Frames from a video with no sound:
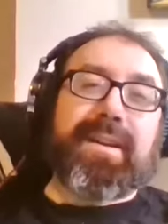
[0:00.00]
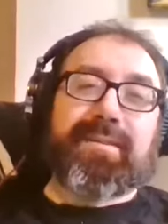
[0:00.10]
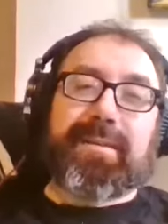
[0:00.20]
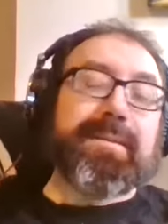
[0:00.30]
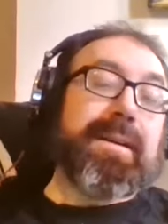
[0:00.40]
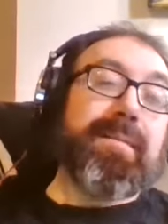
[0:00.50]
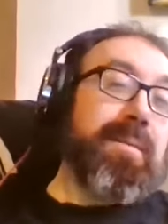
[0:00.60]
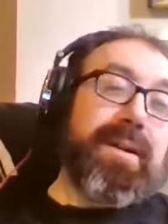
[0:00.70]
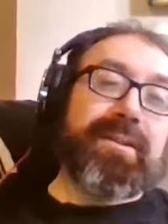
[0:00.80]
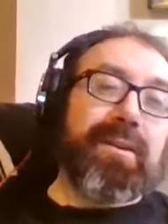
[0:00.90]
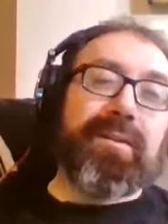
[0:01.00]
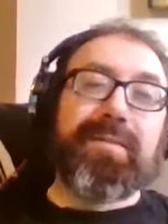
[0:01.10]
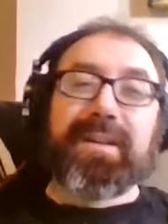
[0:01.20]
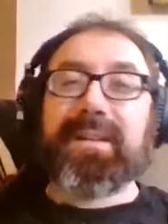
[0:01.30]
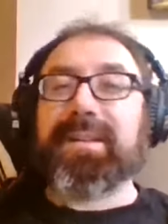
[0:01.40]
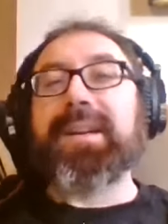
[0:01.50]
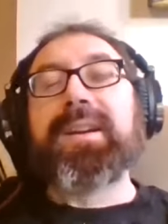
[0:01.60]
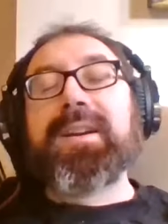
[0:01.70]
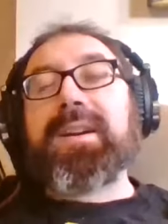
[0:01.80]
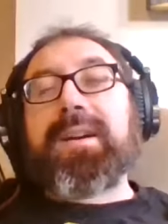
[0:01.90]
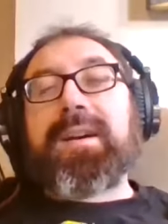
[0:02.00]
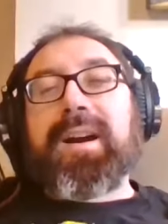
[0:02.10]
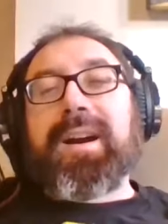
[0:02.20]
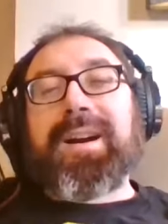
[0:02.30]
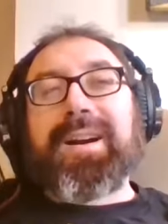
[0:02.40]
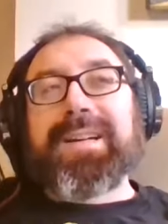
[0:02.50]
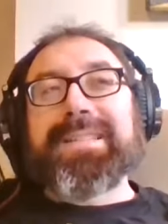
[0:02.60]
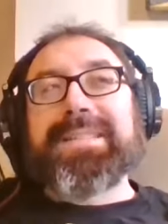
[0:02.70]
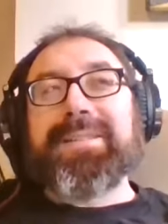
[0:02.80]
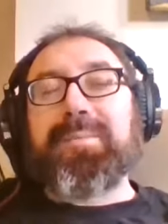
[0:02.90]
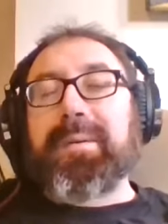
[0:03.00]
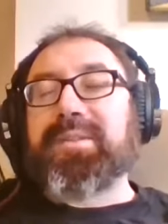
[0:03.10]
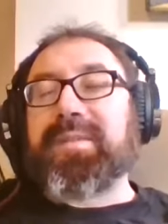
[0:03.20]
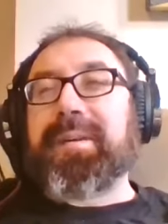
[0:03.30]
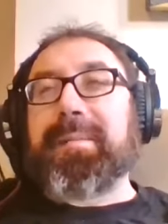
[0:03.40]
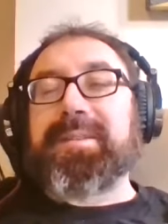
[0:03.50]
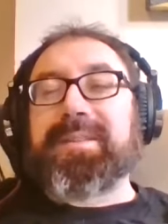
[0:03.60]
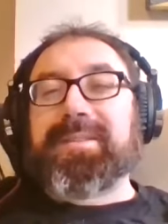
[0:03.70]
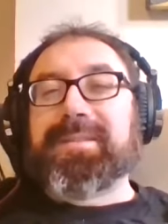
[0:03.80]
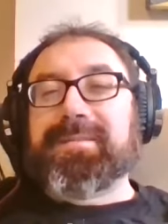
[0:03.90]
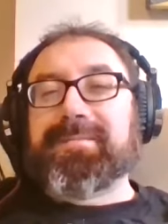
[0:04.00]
now, so I was like, I'm gonna watch the whole fucking thing. Uh, what was your favorite episode?